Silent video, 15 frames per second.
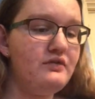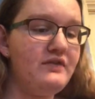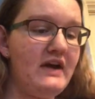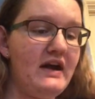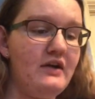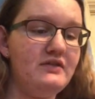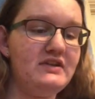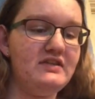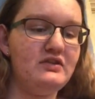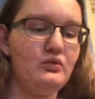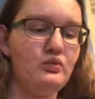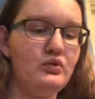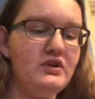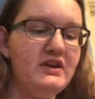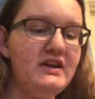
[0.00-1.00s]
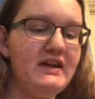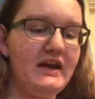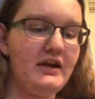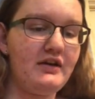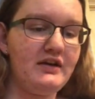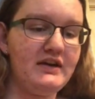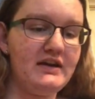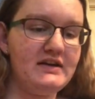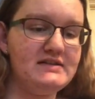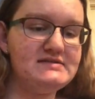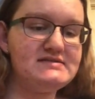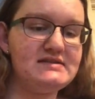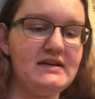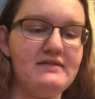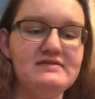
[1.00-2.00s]
found in the wooded
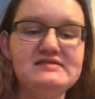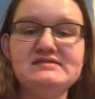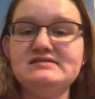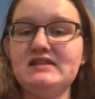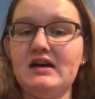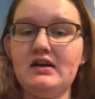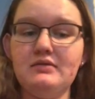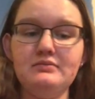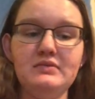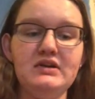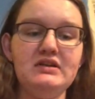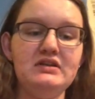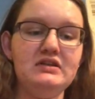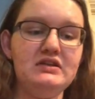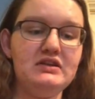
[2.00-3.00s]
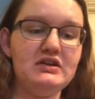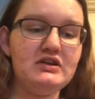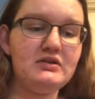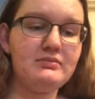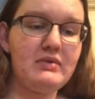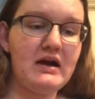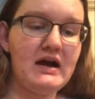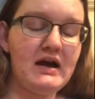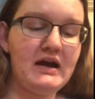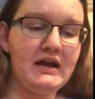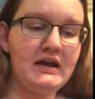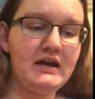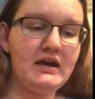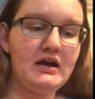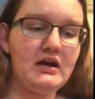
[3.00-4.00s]
areas of some
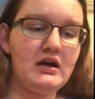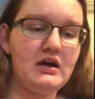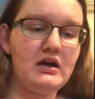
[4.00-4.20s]
nearby